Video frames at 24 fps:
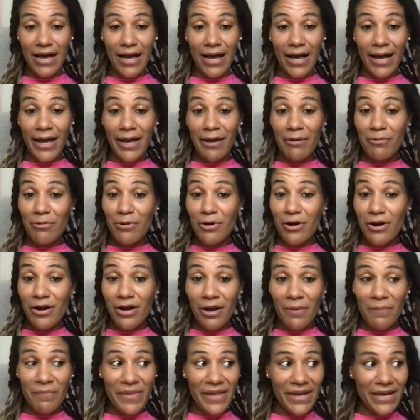I
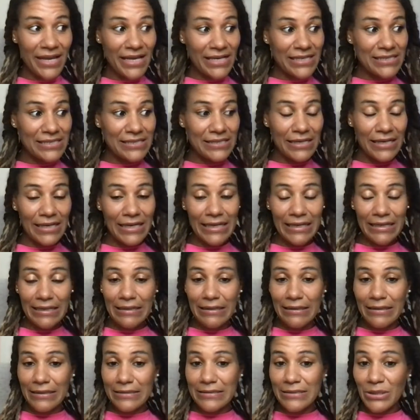woke up the next
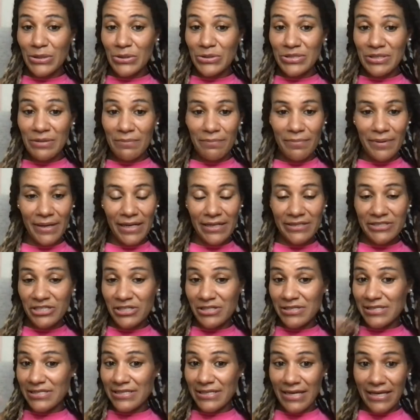day, get out of bed
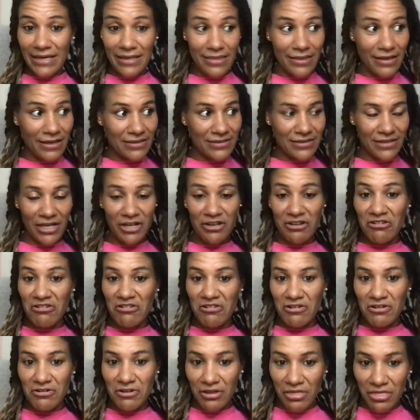just like that
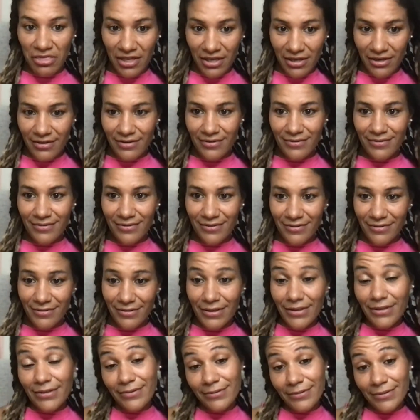and nothing.
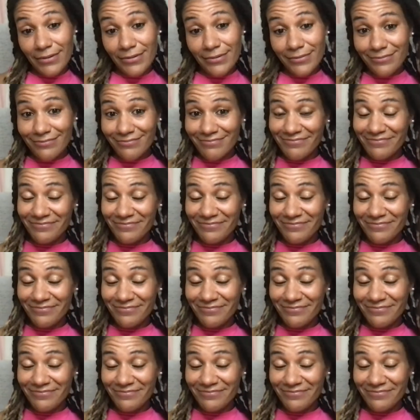Hmm.